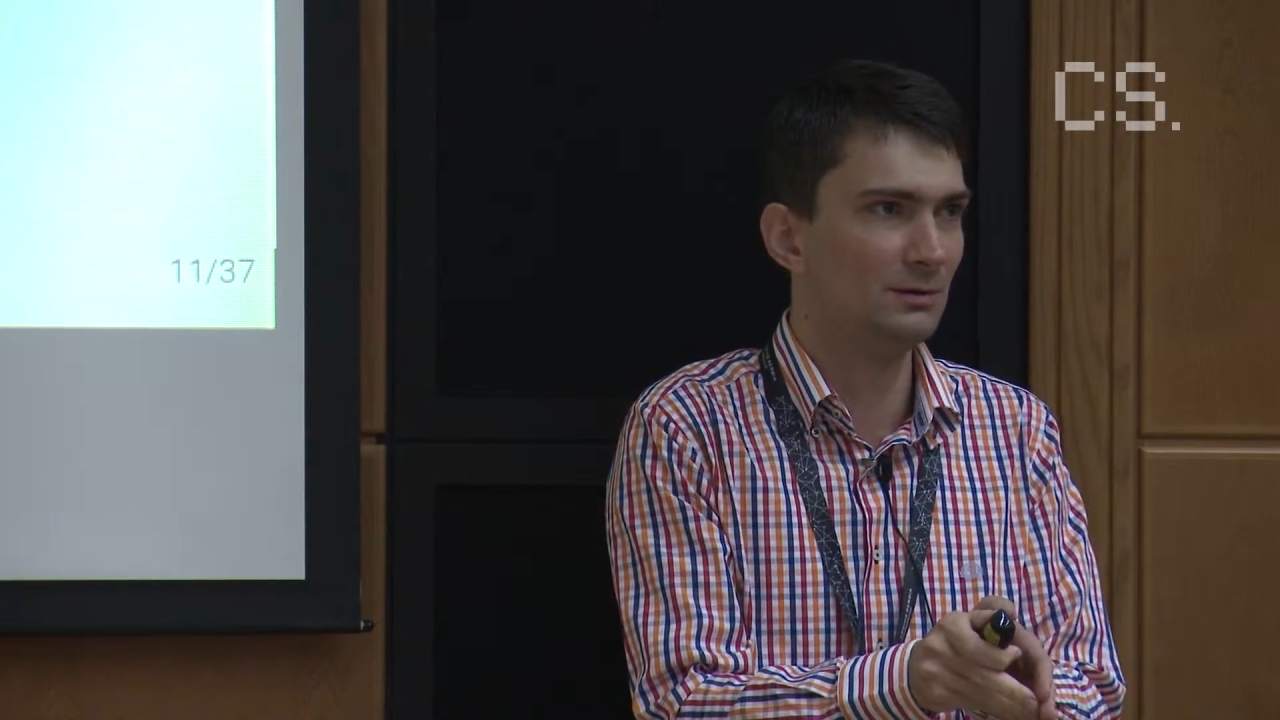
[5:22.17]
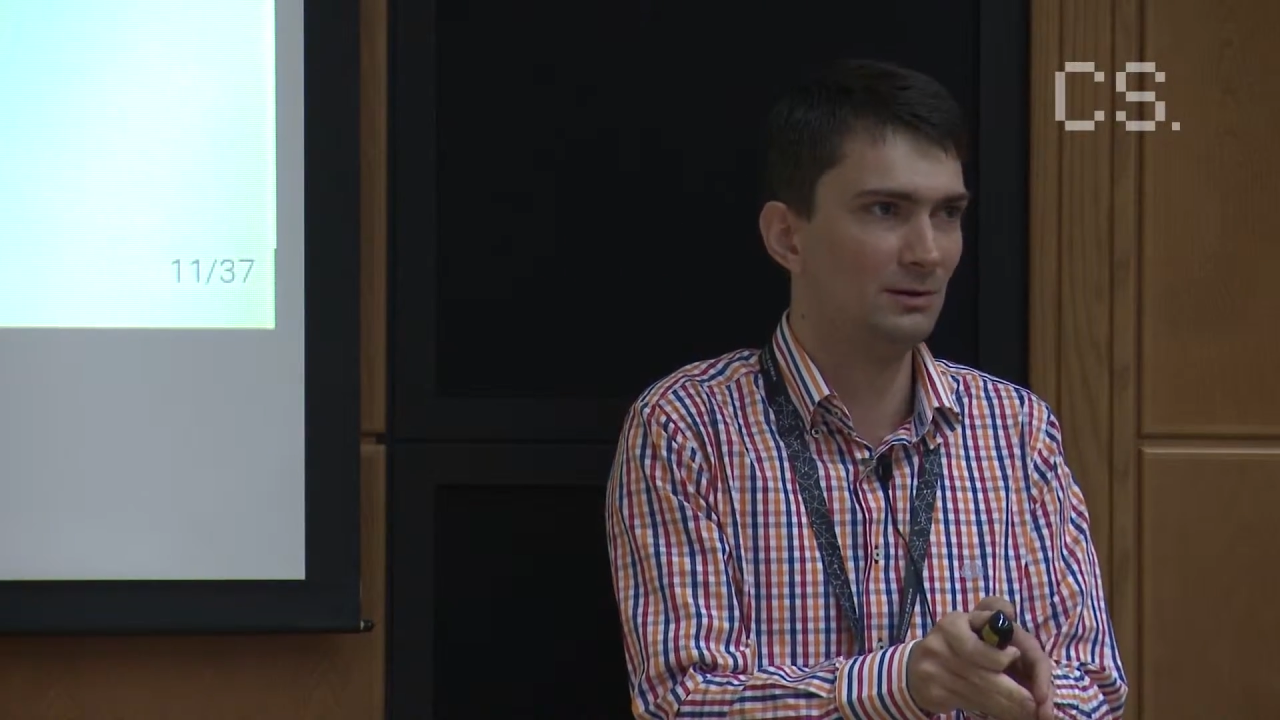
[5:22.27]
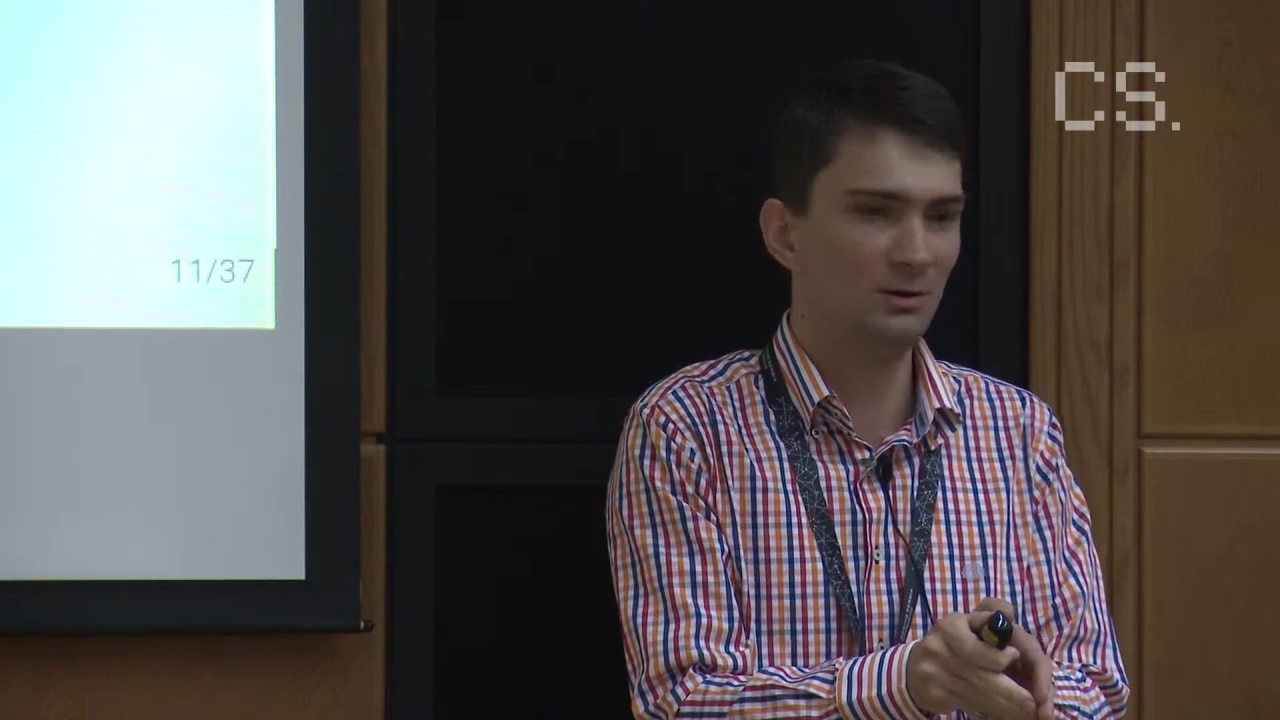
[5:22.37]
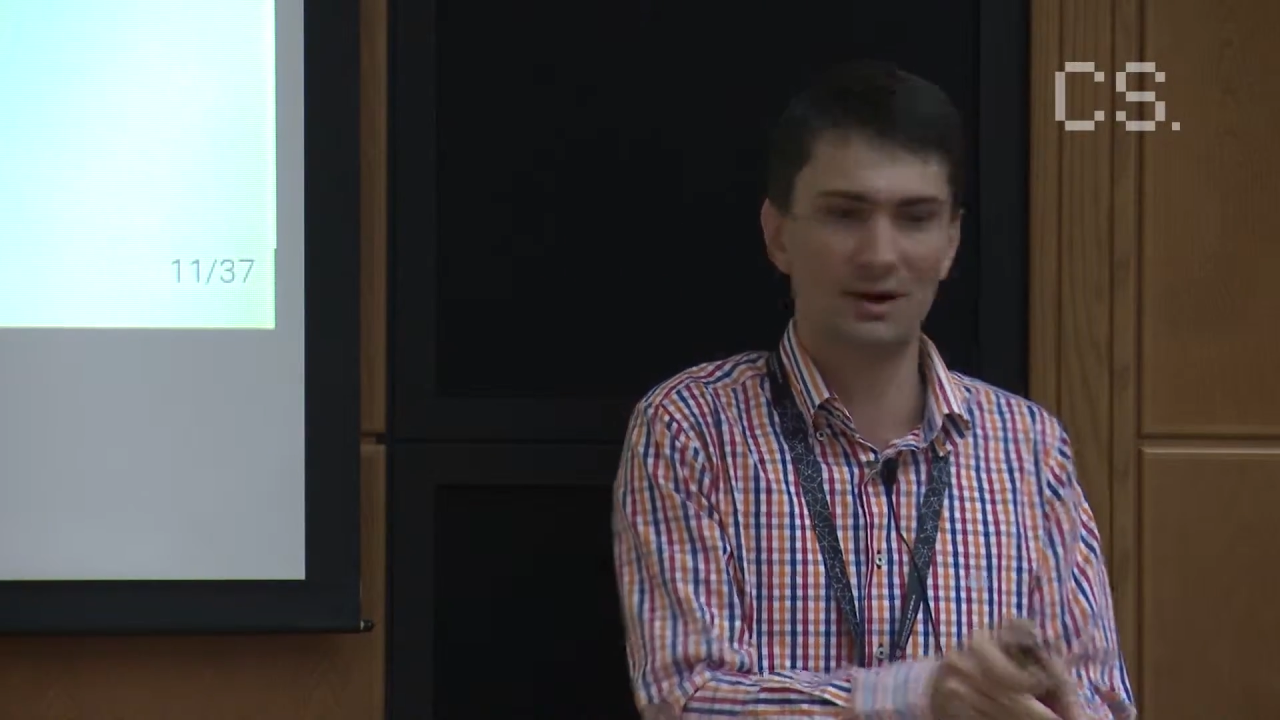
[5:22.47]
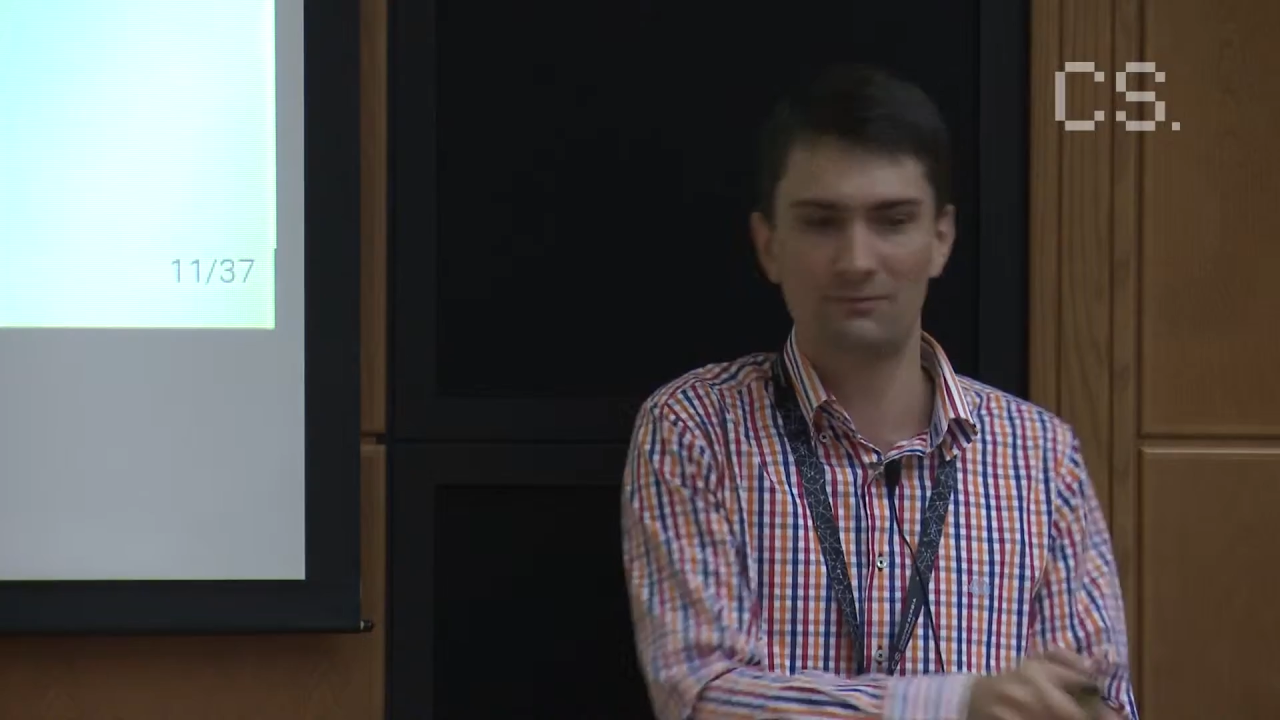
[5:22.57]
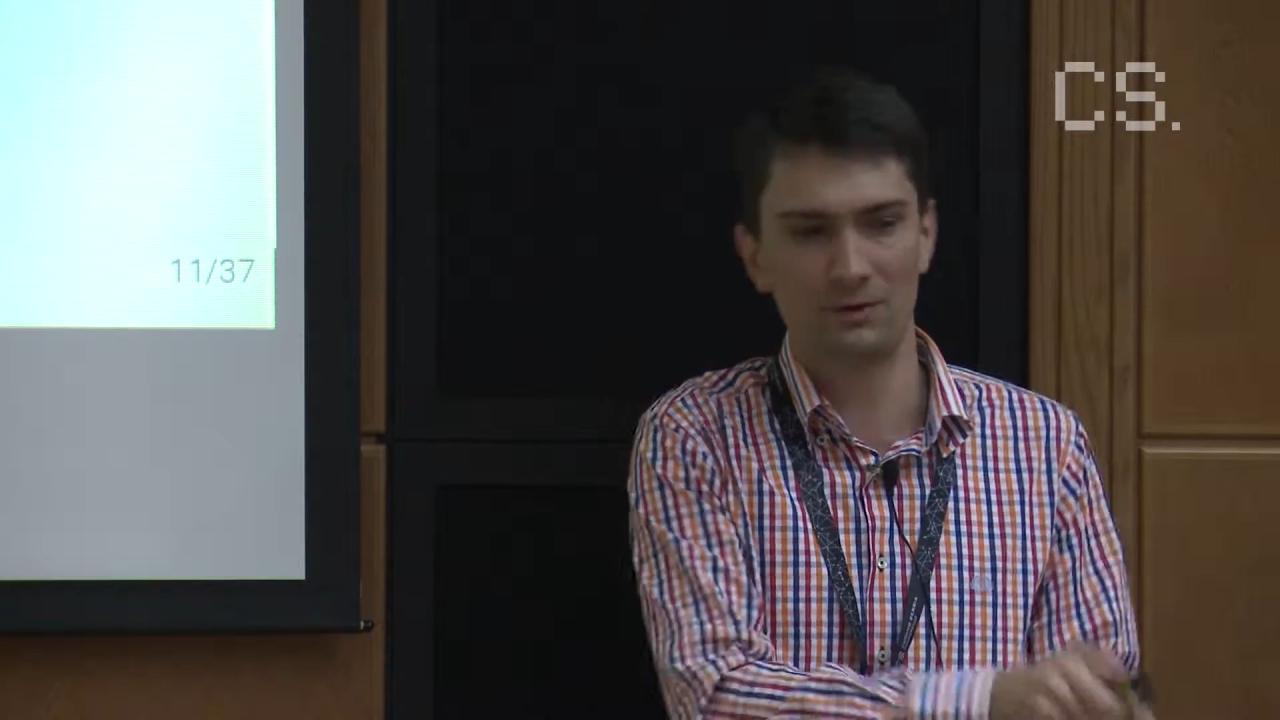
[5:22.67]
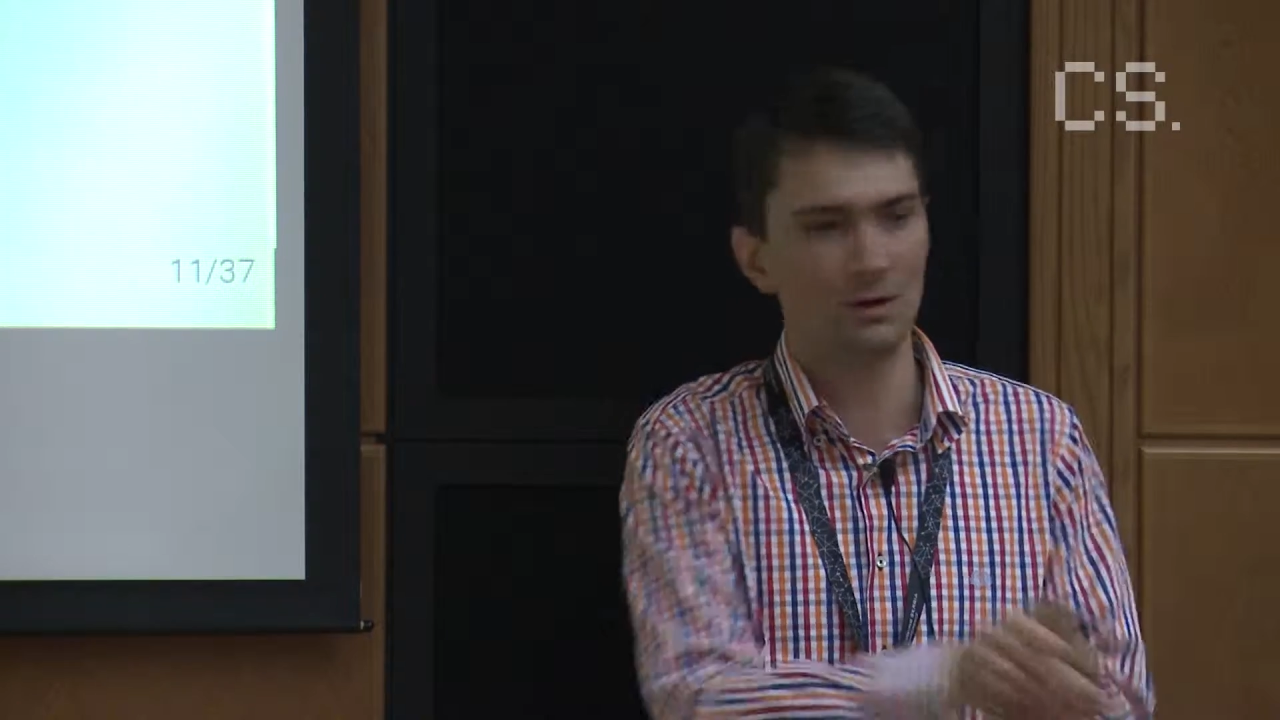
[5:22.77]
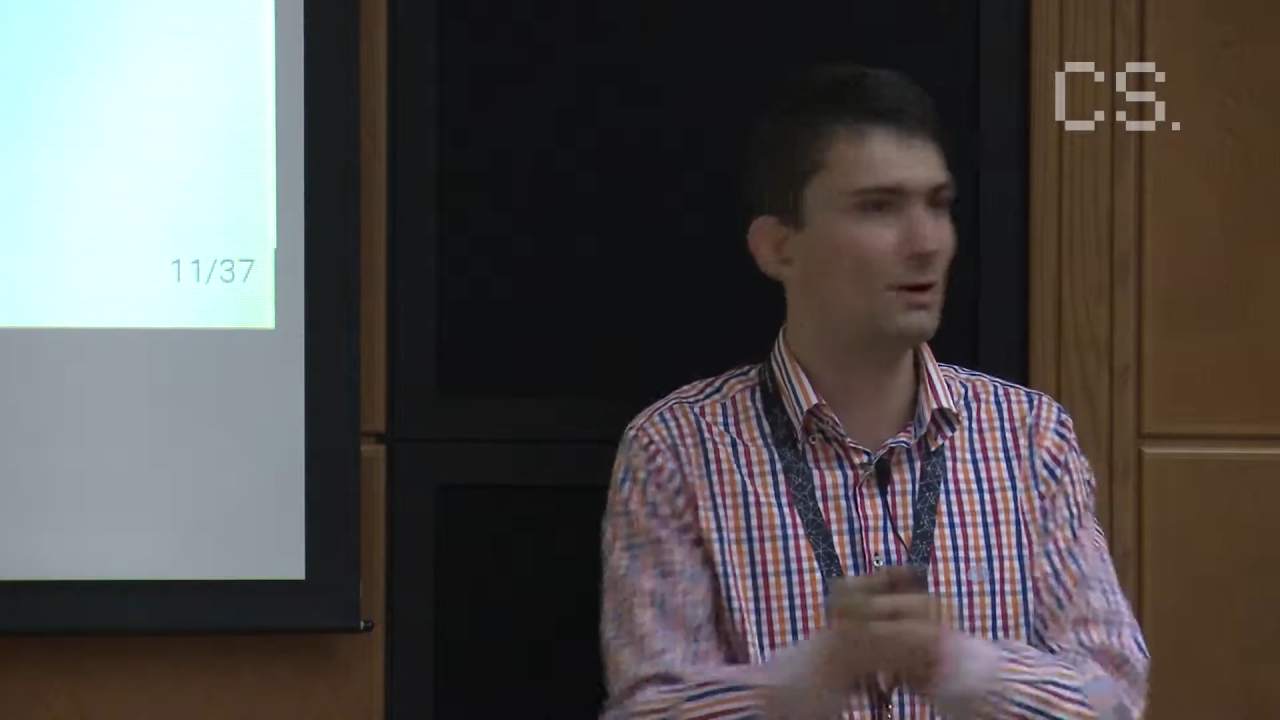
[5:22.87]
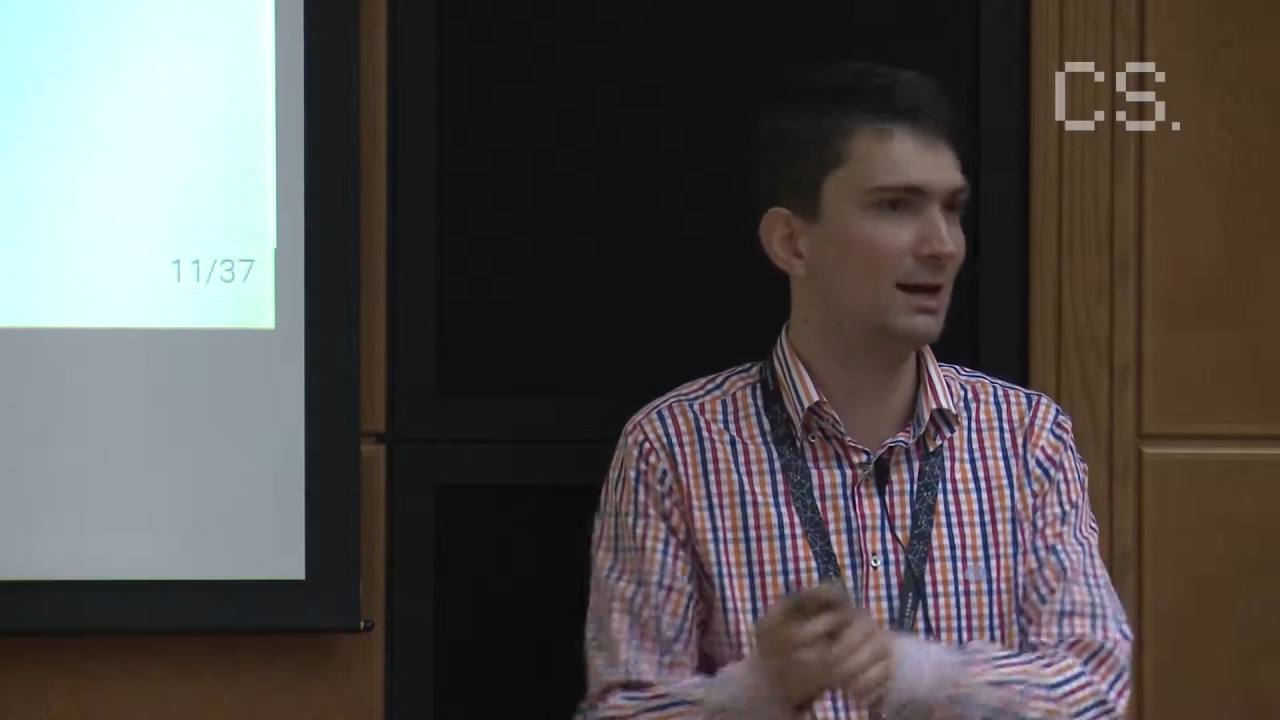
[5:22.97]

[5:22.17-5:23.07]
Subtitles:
you have no